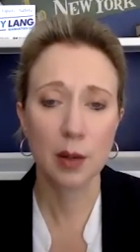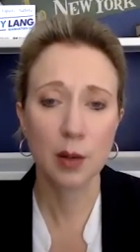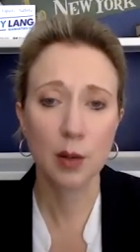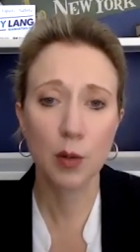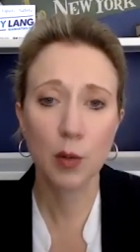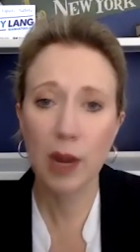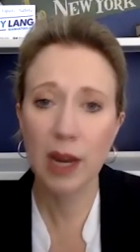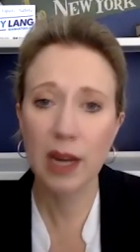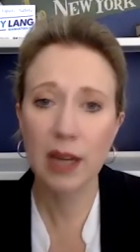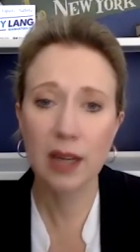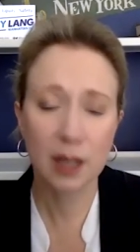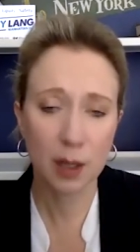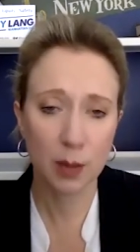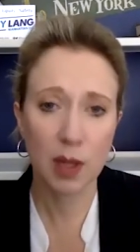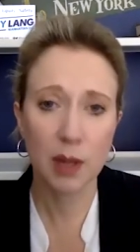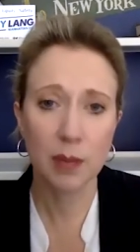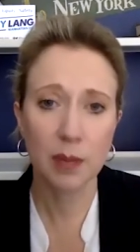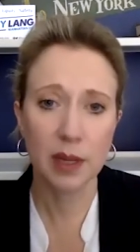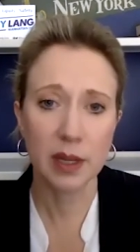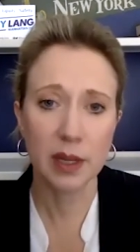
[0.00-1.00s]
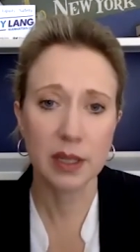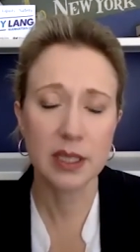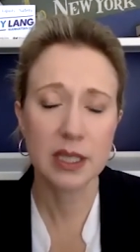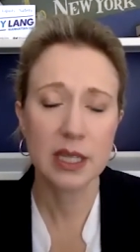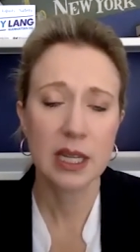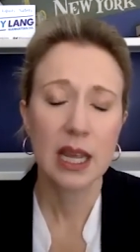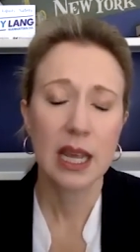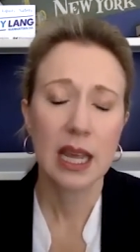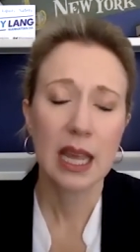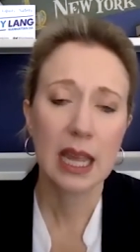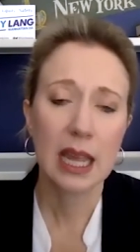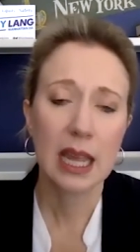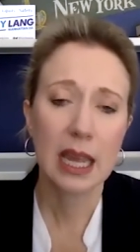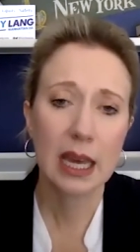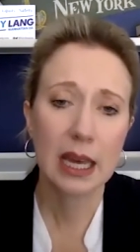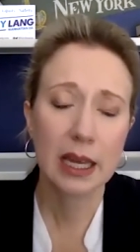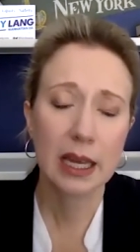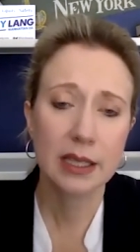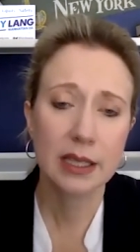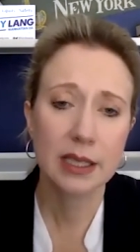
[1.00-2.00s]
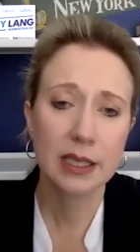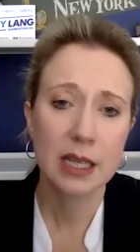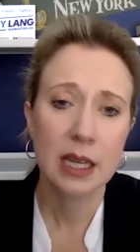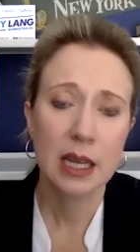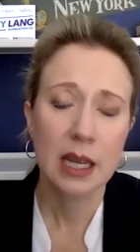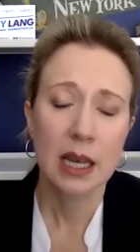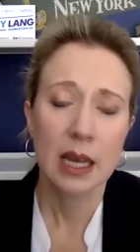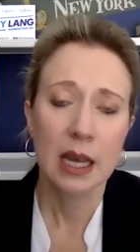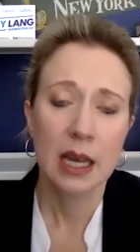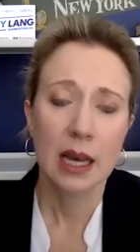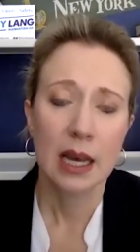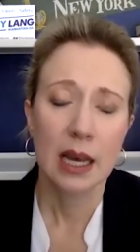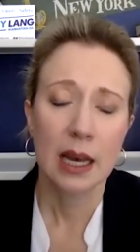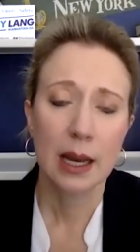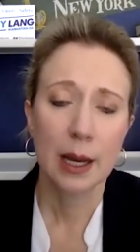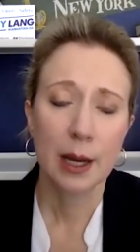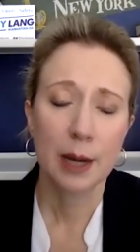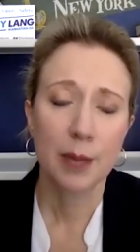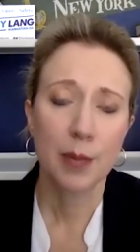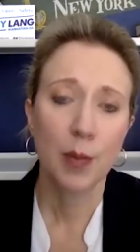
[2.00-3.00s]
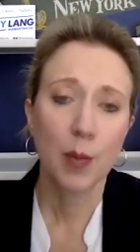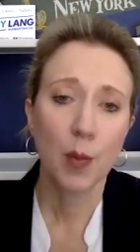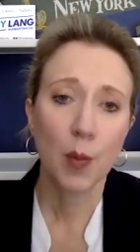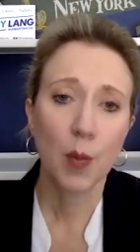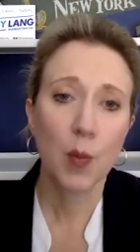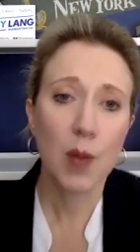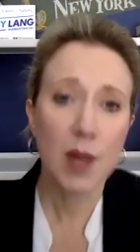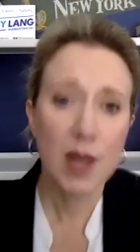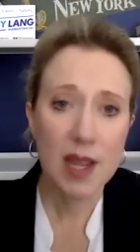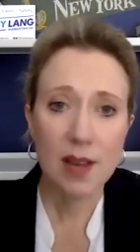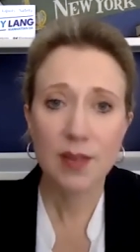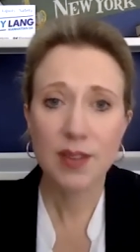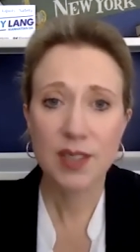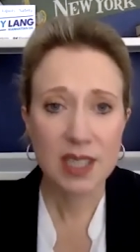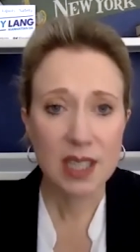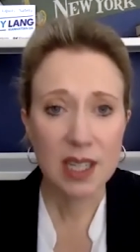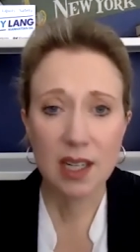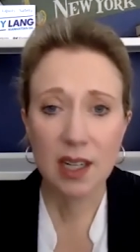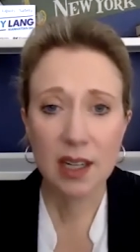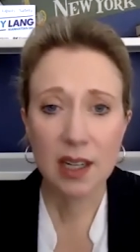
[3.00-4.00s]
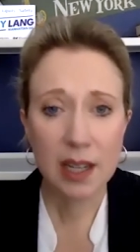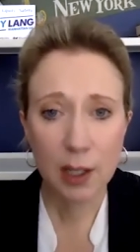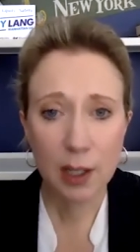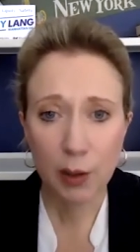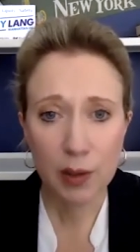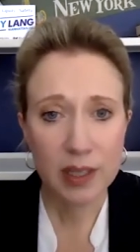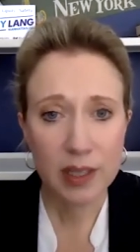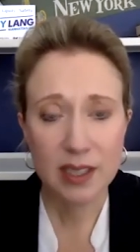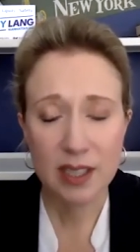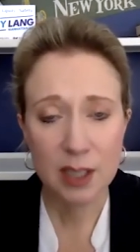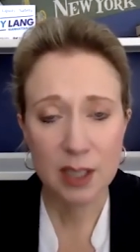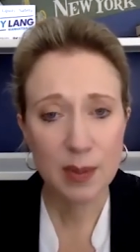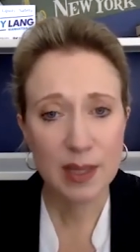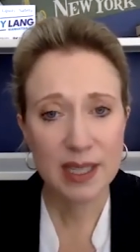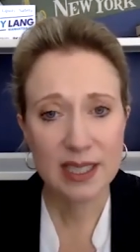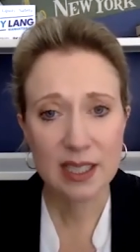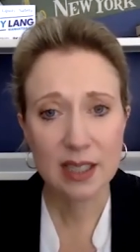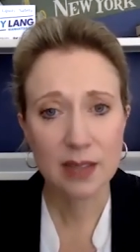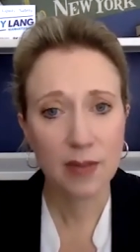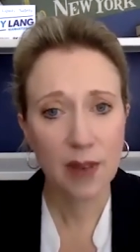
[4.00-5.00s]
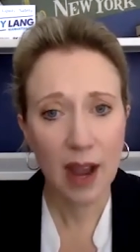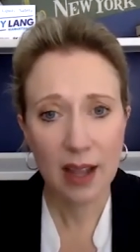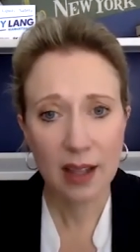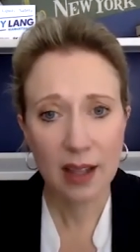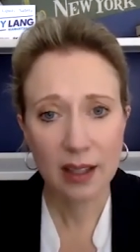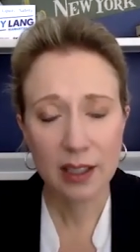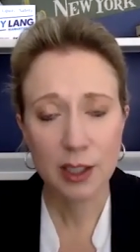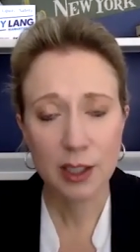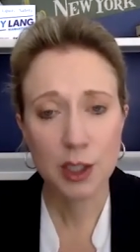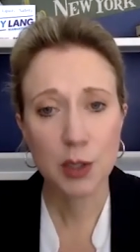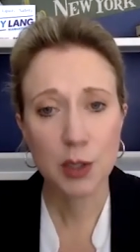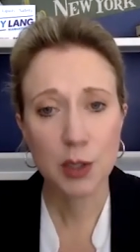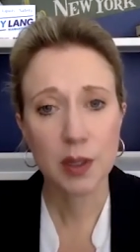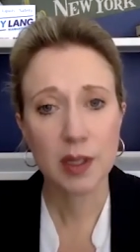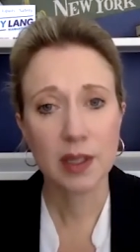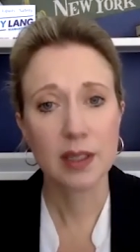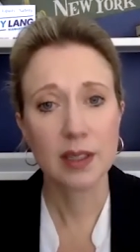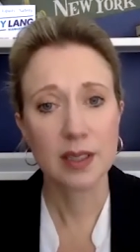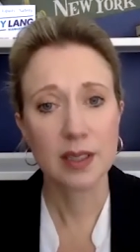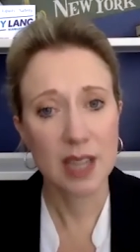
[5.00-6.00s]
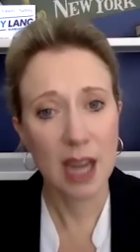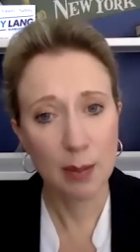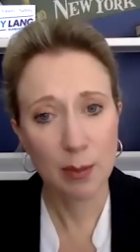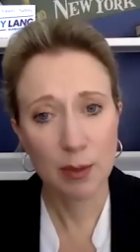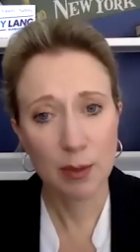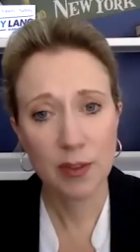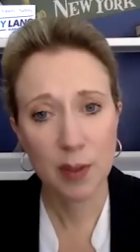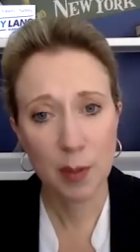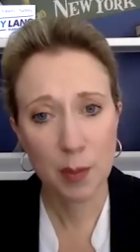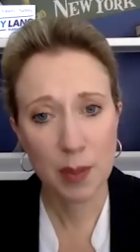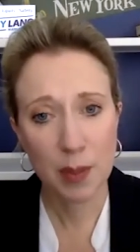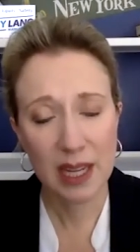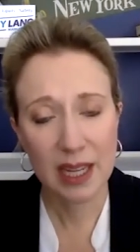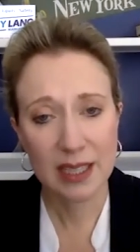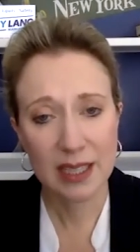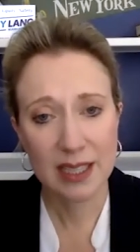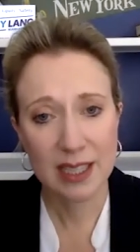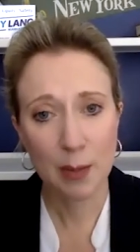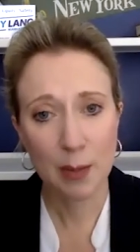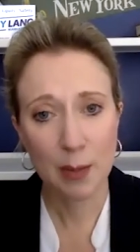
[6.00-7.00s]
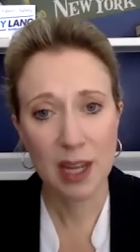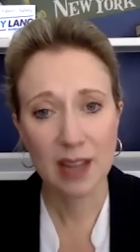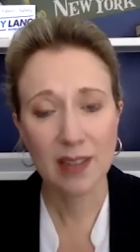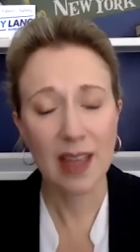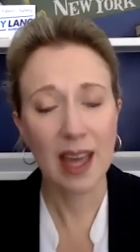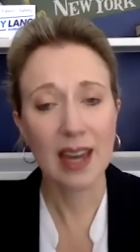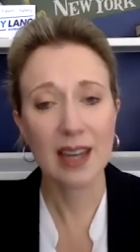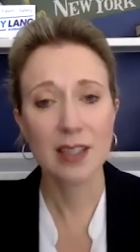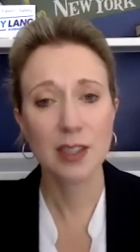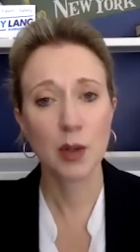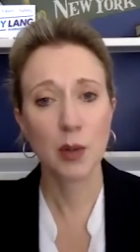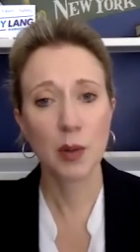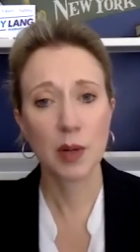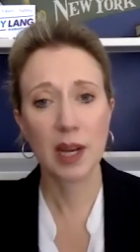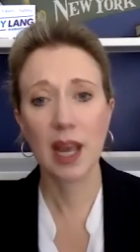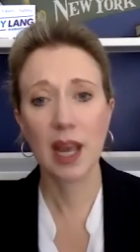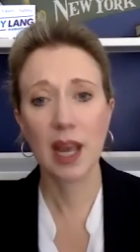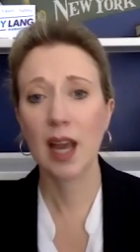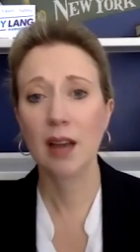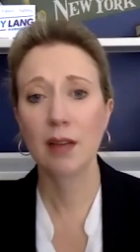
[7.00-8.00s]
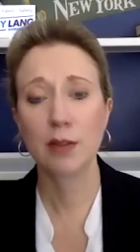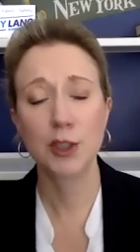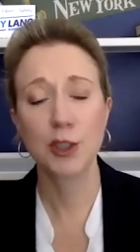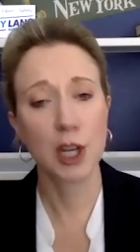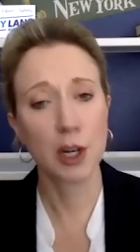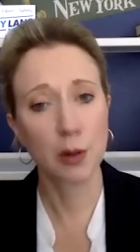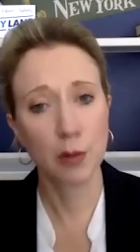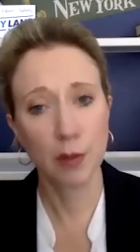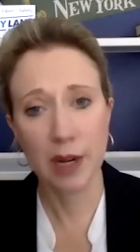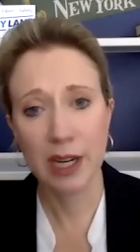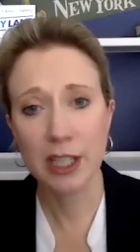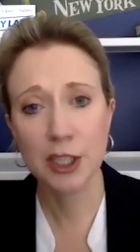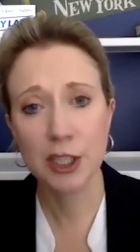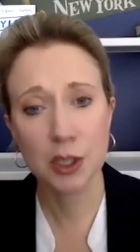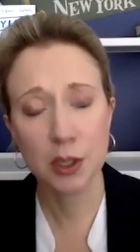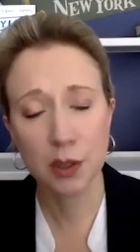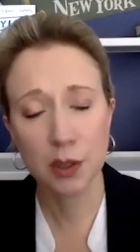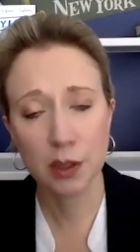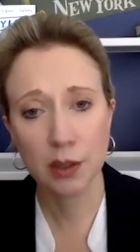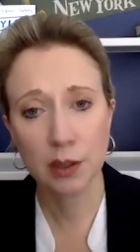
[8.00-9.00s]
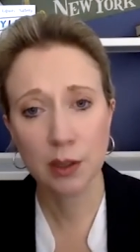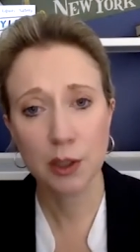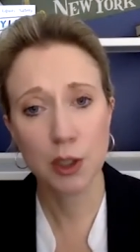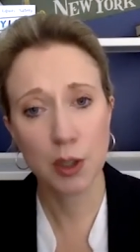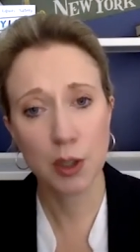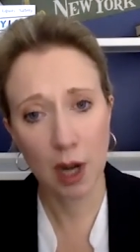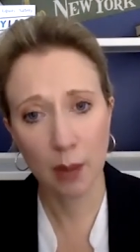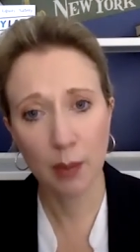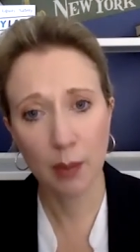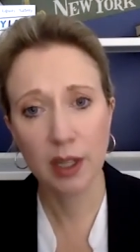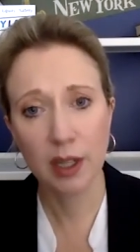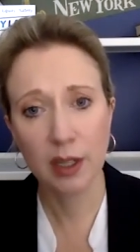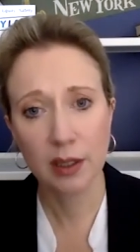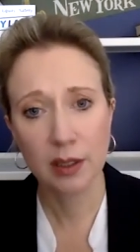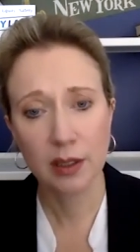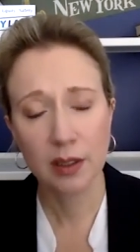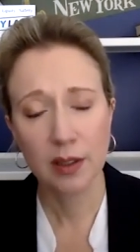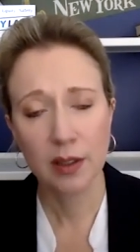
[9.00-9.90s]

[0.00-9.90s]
great commitment. And we have seen an increase in domestic violence during this time of the pandemic. That is going to have generational trauma